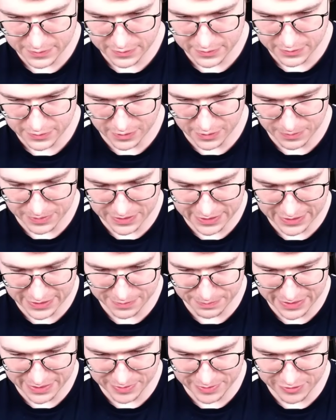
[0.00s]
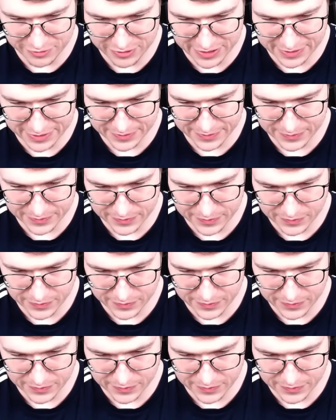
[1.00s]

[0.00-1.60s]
Goblin Heart, Baby Dragon.